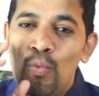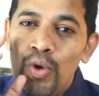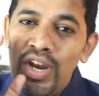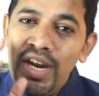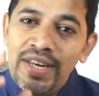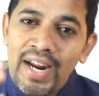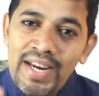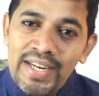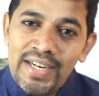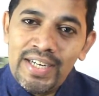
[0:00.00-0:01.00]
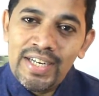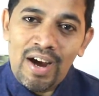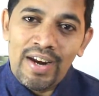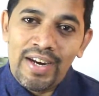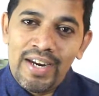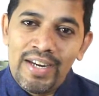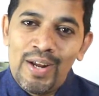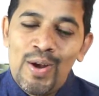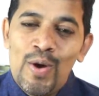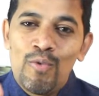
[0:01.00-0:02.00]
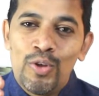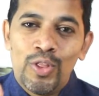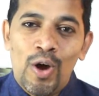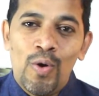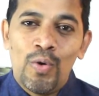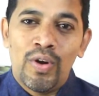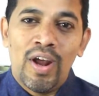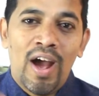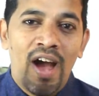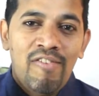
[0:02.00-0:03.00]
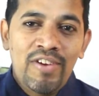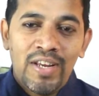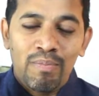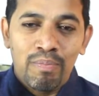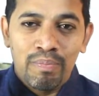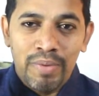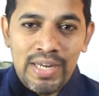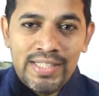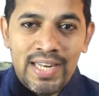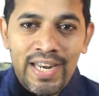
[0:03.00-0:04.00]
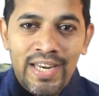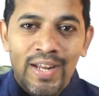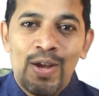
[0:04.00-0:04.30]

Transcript: very tightened target without having a baseline,